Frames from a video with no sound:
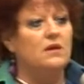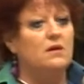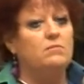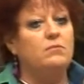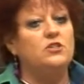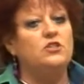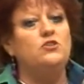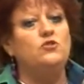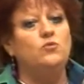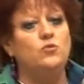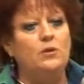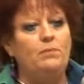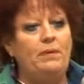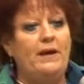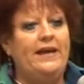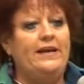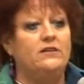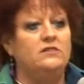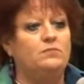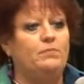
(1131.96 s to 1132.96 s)
but you will
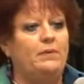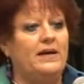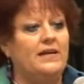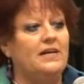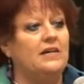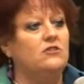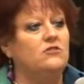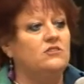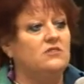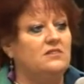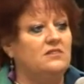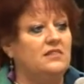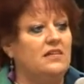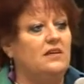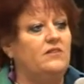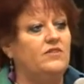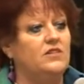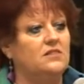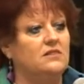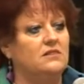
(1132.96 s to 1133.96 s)
pay us back out of the
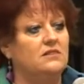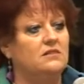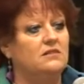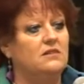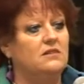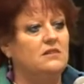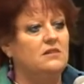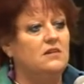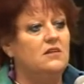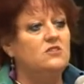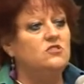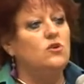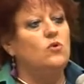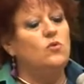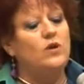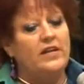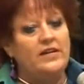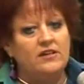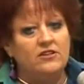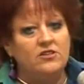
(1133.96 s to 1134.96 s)
savings. So
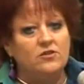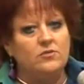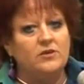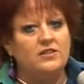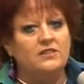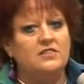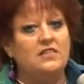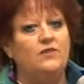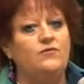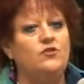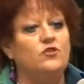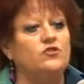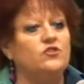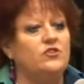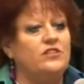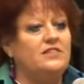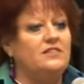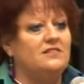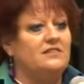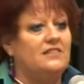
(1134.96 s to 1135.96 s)
in other words, if you're
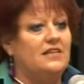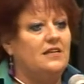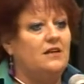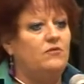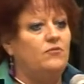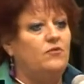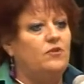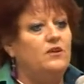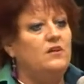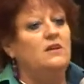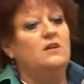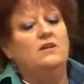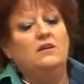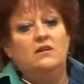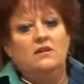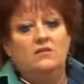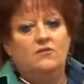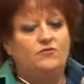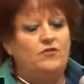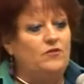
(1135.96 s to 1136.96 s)
going to save
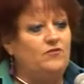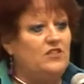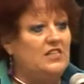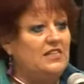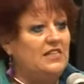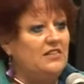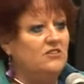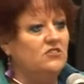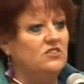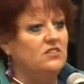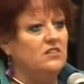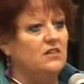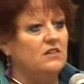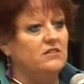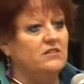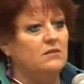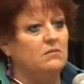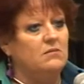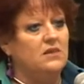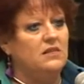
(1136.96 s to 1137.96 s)

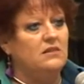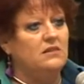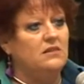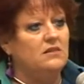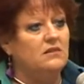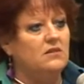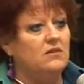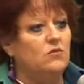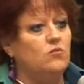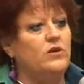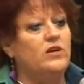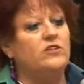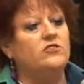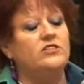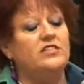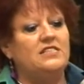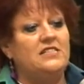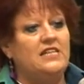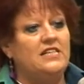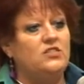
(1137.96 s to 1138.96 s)
$50,000 a month, we're going
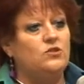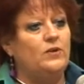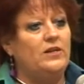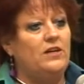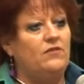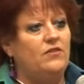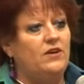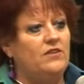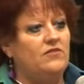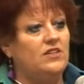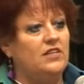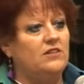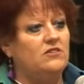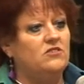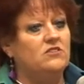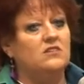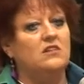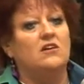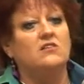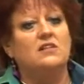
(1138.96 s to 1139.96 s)
to take
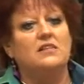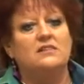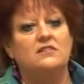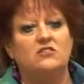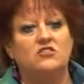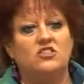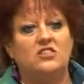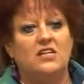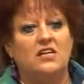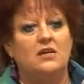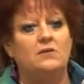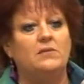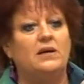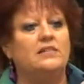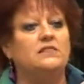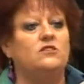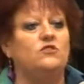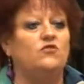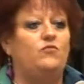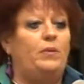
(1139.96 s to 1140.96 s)
$25,000 until such time
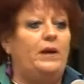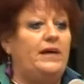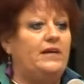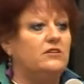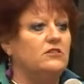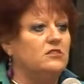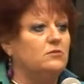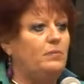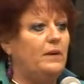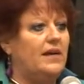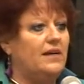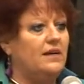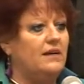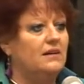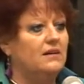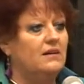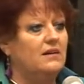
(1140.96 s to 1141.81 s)
as you've paid us back,